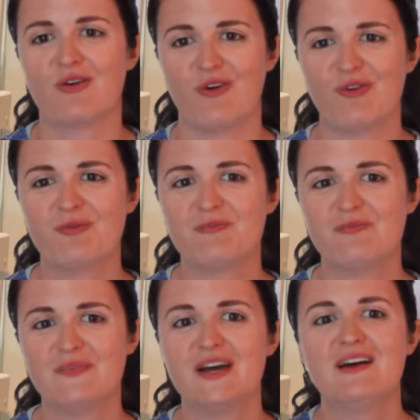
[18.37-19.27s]
goal.
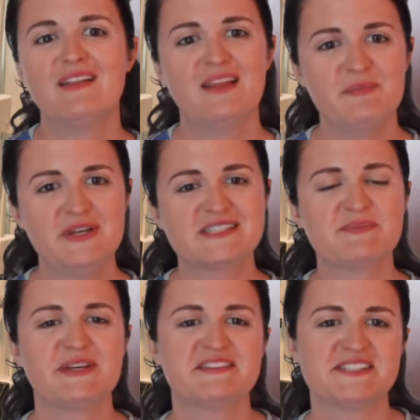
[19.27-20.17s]
Let me
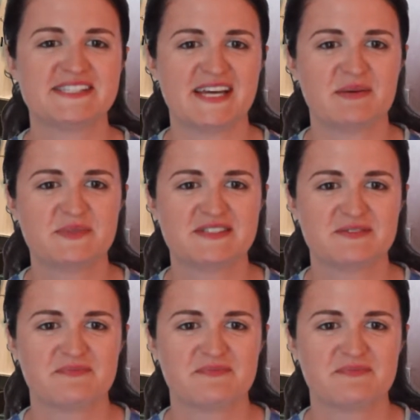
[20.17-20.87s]
explain the steps.